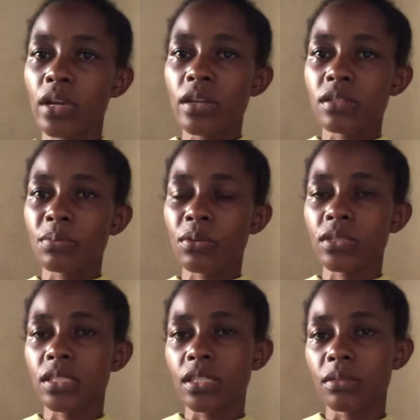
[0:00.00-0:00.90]

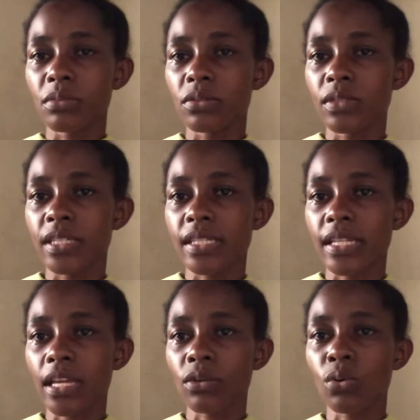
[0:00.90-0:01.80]
Spotting in between the
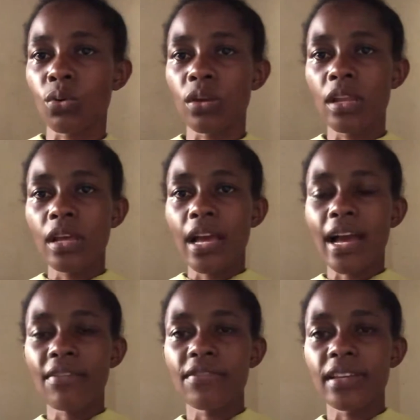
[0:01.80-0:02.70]
cycle,
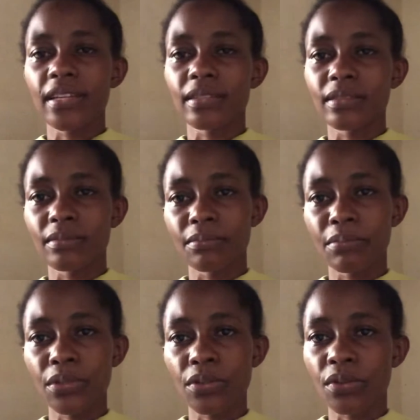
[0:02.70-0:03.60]
having
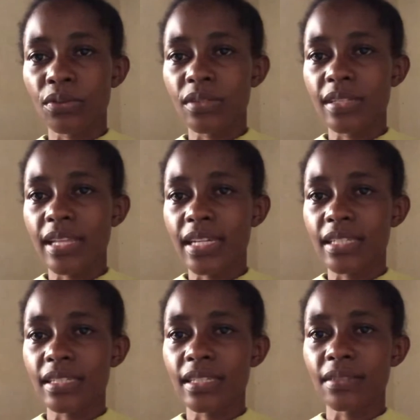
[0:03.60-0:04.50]
periods that
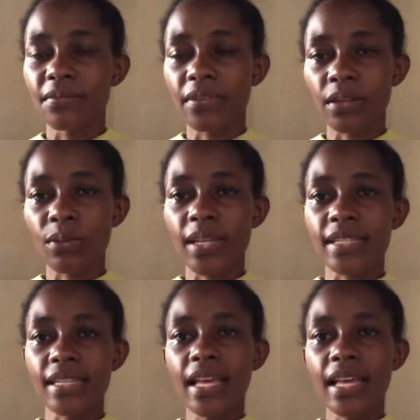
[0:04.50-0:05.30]
is infrequent,